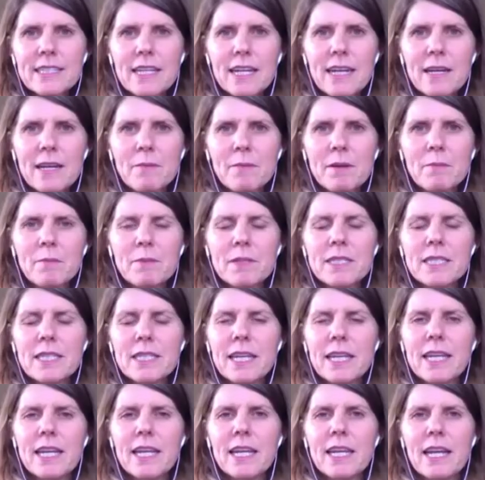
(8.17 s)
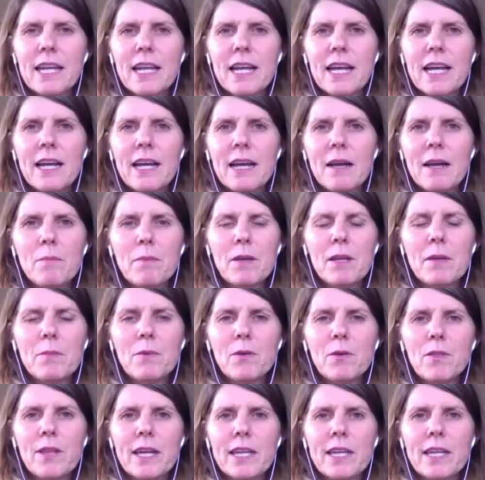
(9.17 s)
in particular,
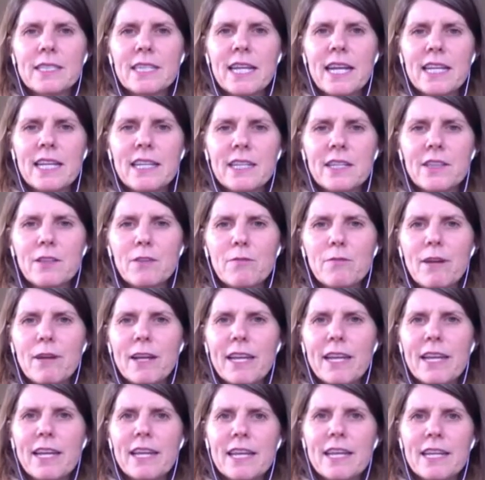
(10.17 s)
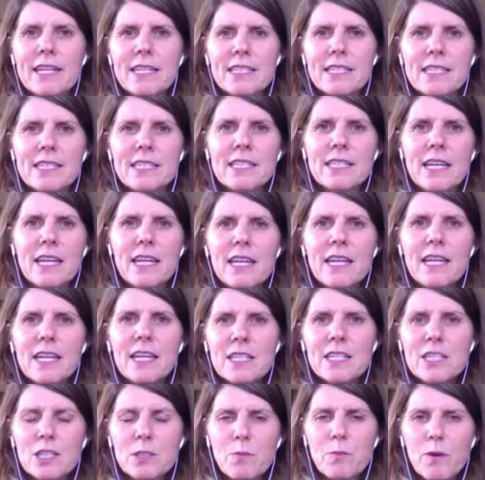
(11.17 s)
people that attended the readiness
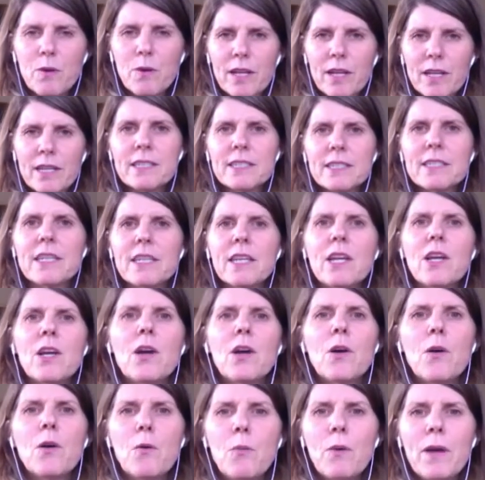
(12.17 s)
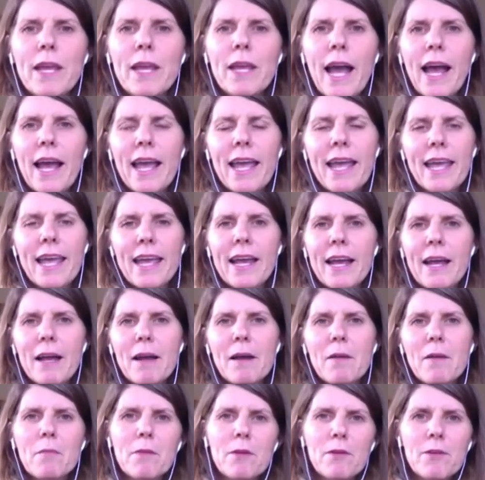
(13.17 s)
sprint. We are
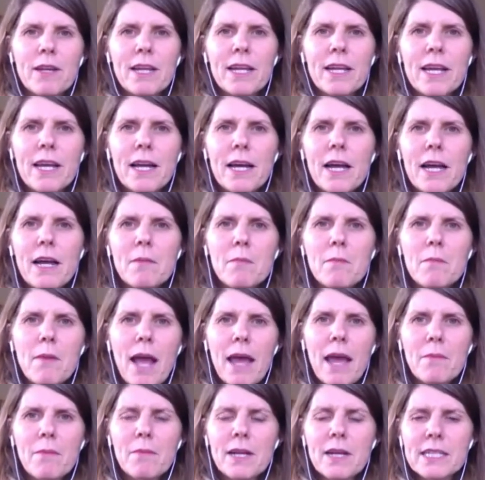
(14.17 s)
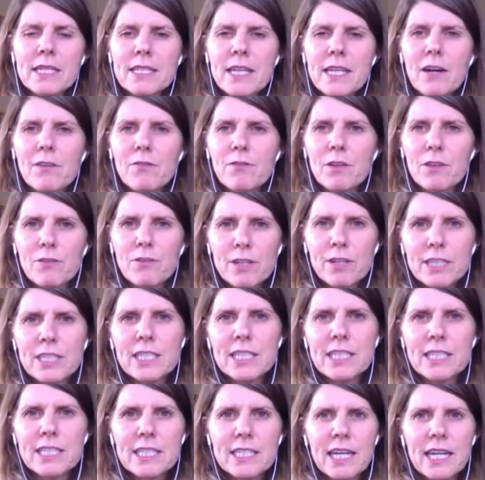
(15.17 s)
here, Maria and myself, with
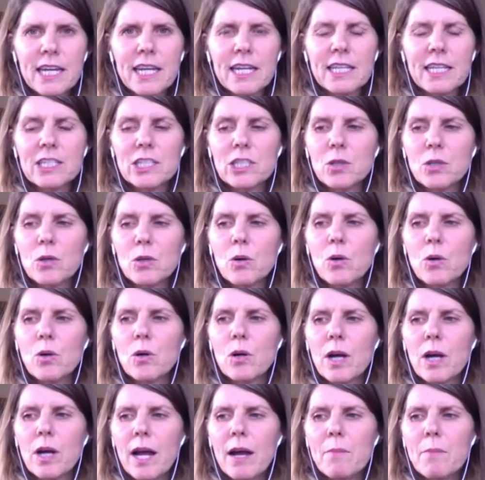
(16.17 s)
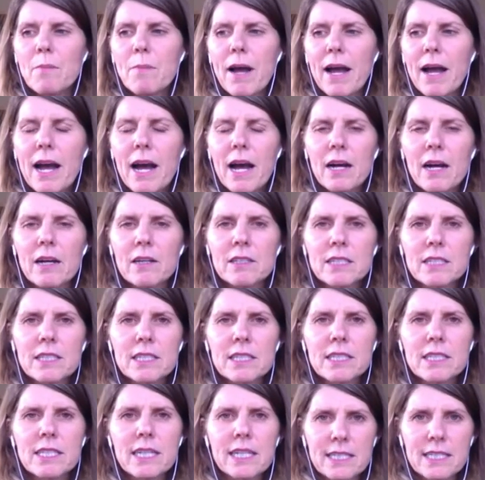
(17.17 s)
Richi today to talk about
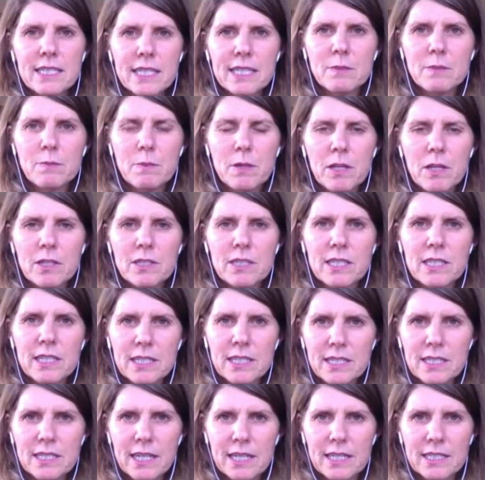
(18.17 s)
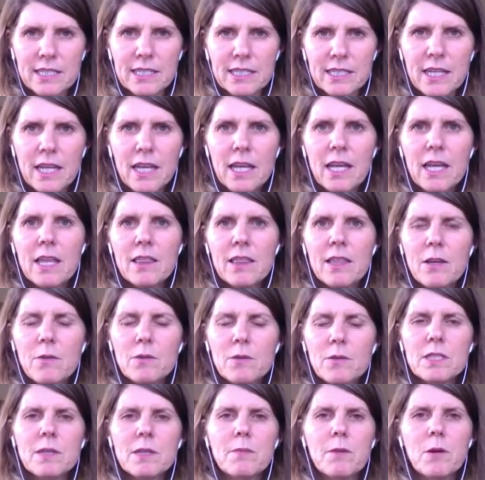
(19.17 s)
success beyond success. There were
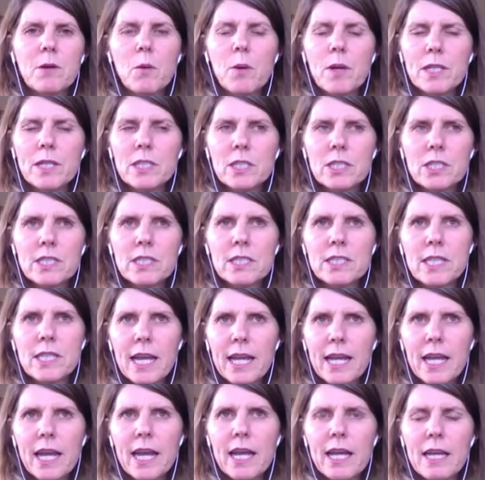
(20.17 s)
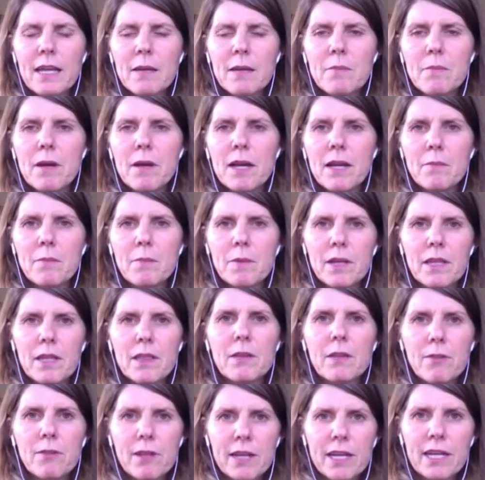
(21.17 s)
some questions that came up in
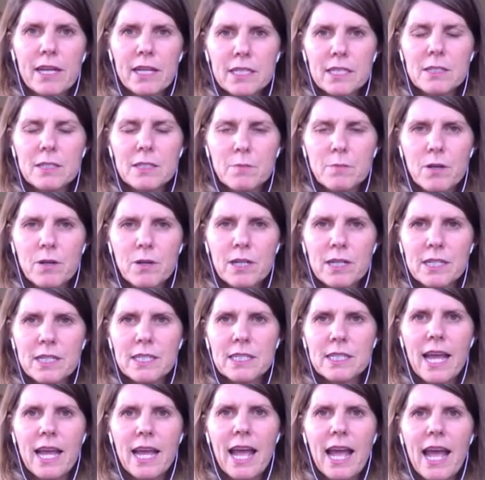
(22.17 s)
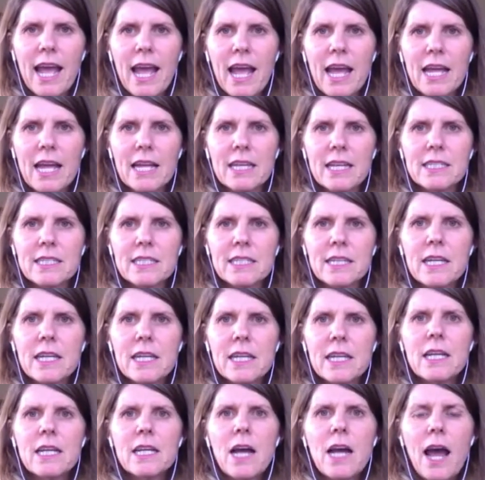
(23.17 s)
the readiness sprint, and
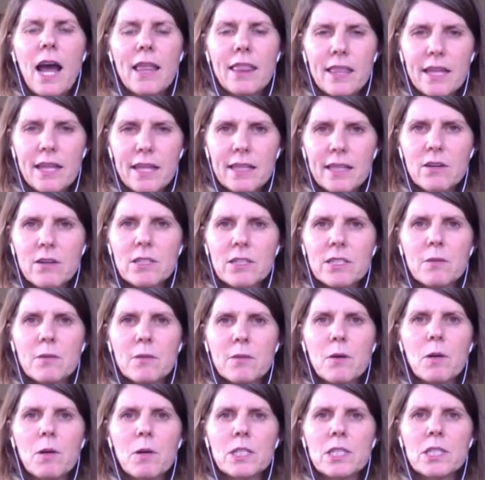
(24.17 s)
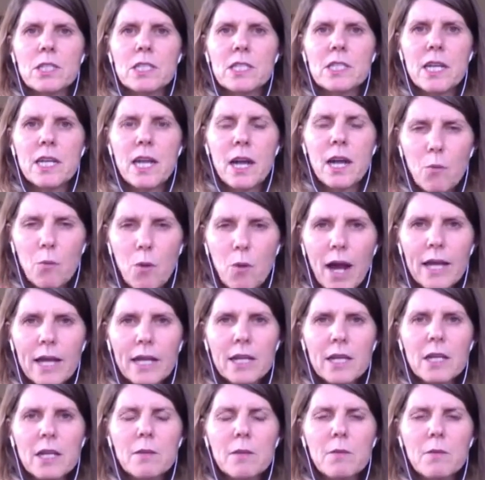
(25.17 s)
I think there are some questions in our wider
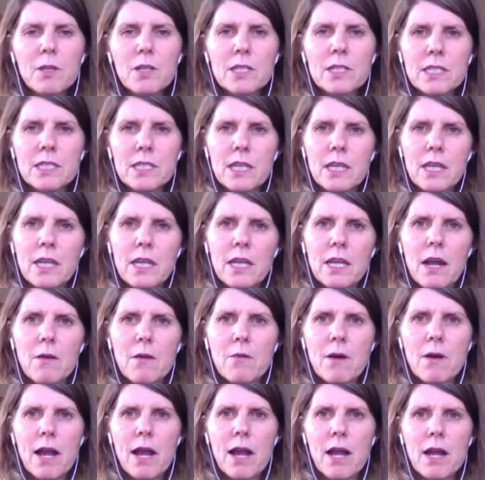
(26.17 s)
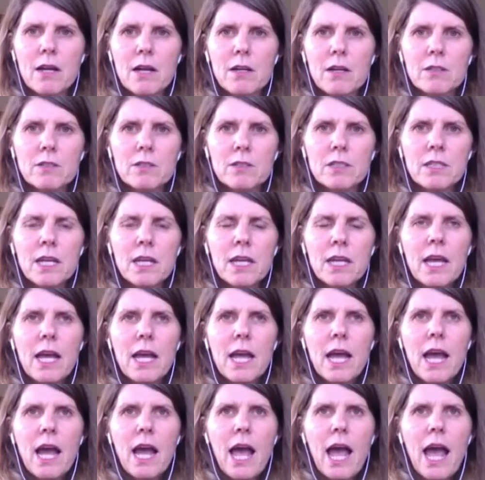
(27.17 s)
community around
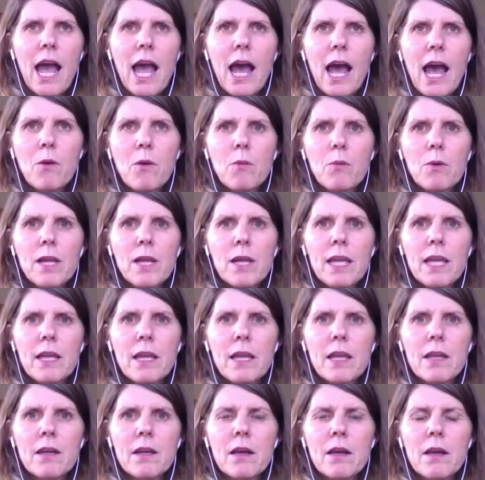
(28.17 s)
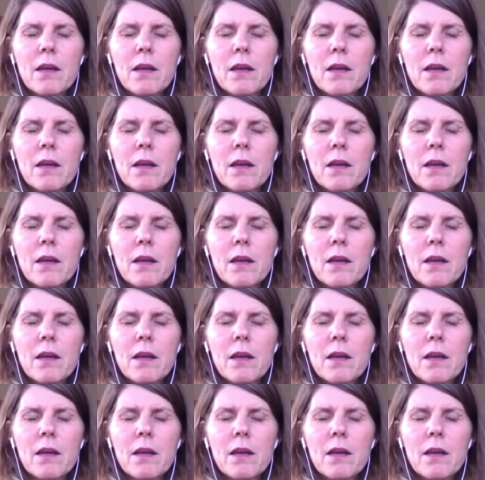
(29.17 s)
how we